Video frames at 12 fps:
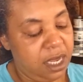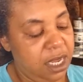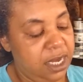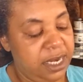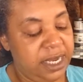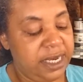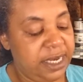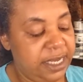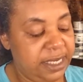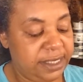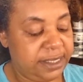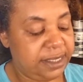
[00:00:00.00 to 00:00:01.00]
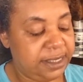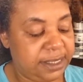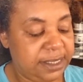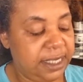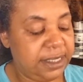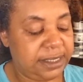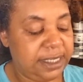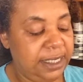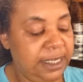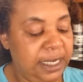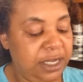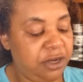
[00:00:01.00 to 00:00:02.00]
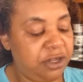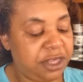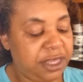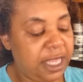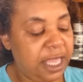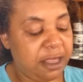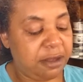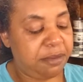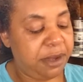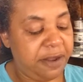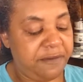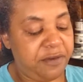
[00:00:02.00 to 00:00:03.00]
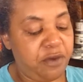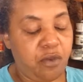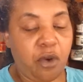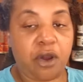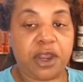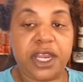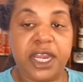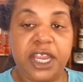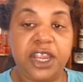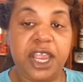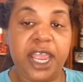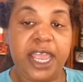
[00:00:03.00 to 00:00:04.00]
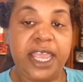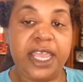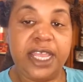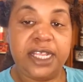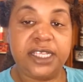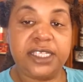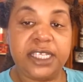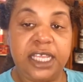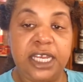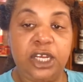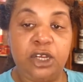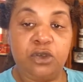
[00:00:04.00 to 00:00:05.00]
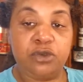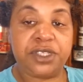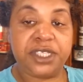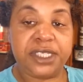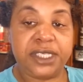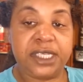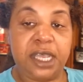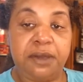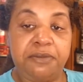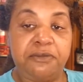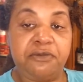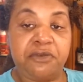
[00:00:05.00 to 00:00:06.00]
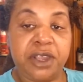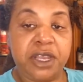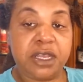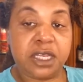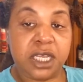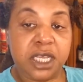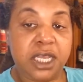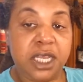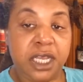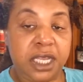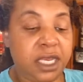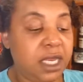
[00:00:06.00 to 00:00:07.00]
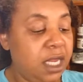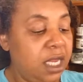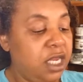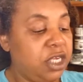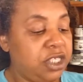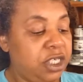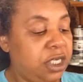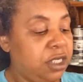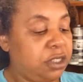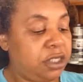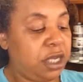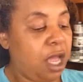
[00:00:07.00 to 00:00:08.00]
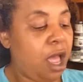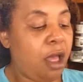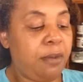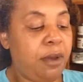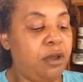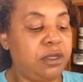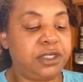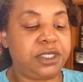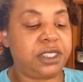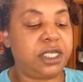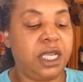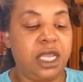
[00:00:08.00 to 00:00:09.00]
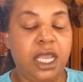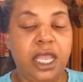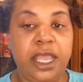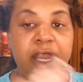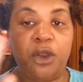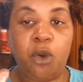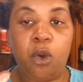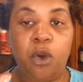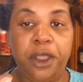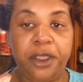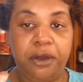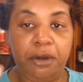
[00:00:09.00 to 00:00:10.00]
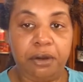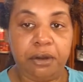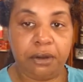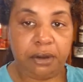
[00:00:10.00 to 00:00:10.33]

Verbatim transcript: And it is it's a little thick, but if you work it in your hands, it loosens up real good to, to almost an oil.